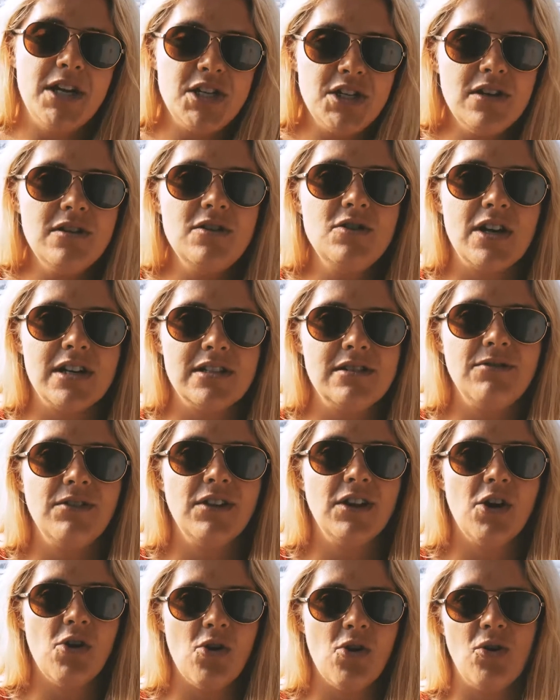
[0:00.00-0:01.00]
sure you dress for
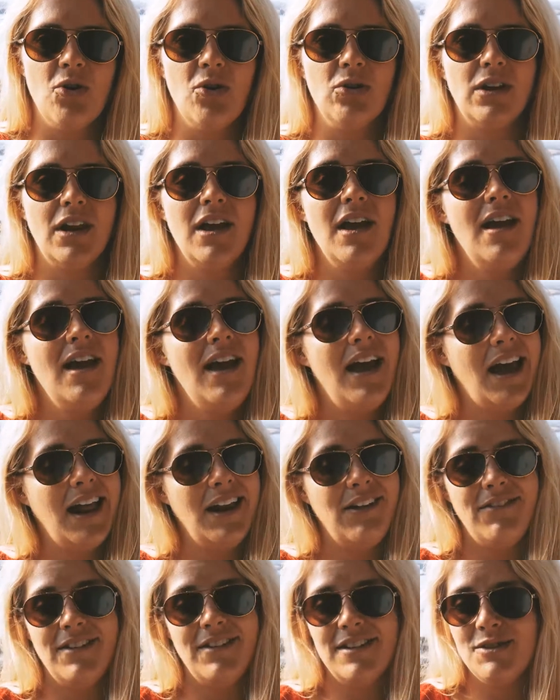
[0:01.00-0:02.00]
the cold.
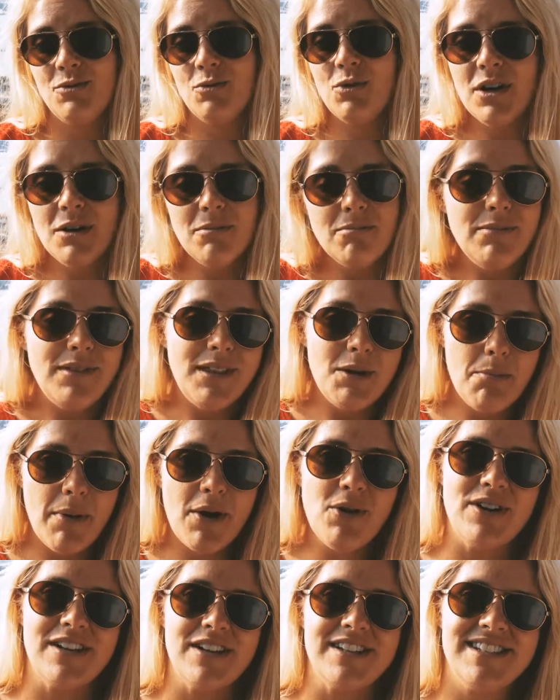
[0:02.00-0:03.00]
And if it's warm, then
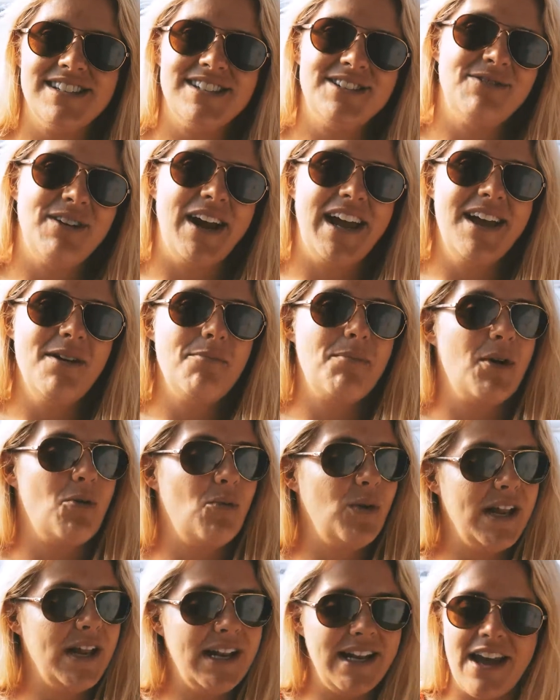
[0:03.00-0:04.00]
bonus, right?
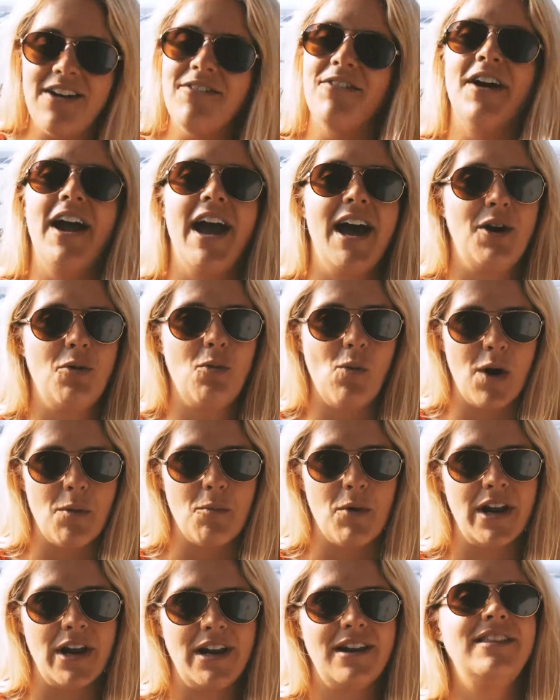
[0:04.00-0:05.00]
But we never had a
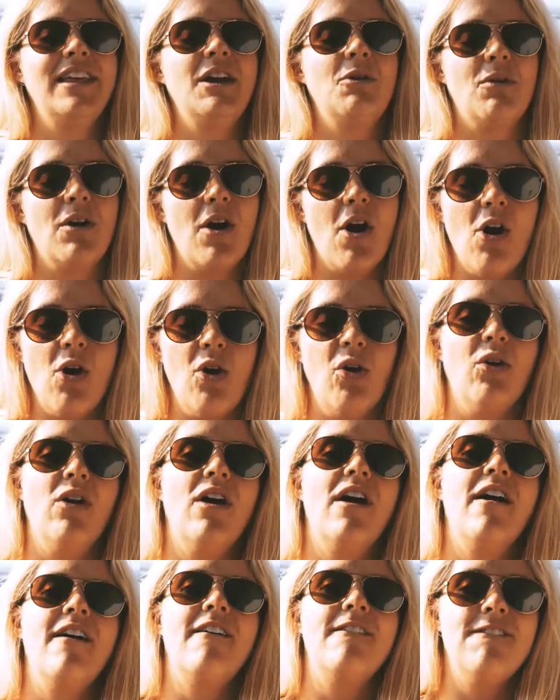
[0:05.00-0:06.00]
warm one. They were
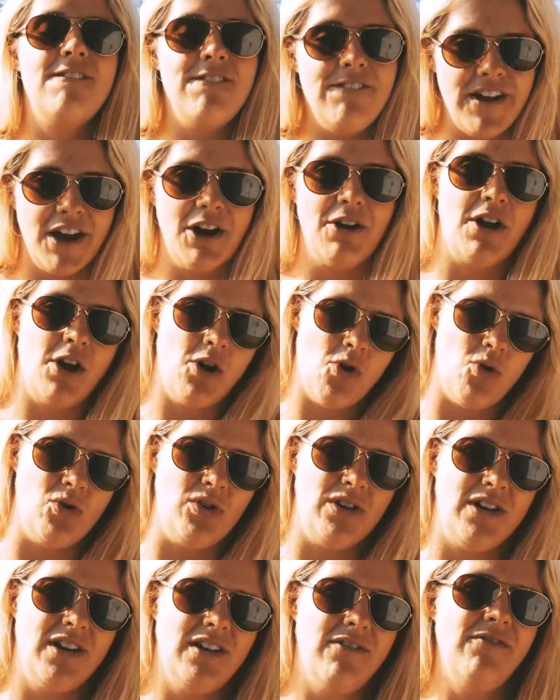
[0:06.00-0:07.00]
all very
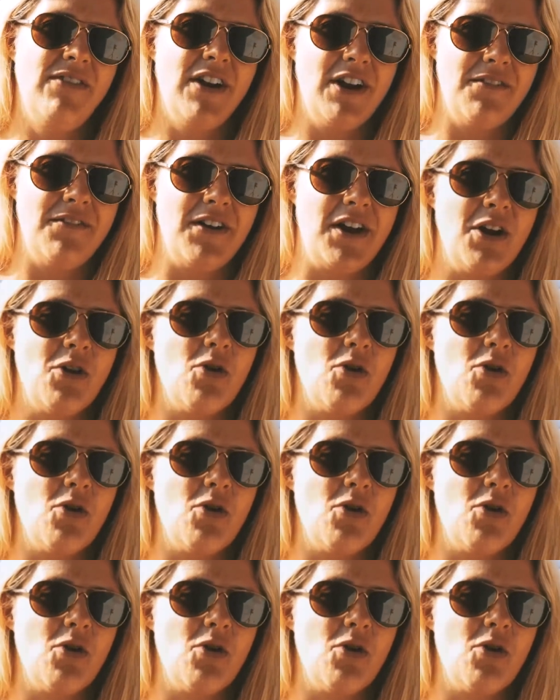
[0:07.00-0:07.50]
cold, very, very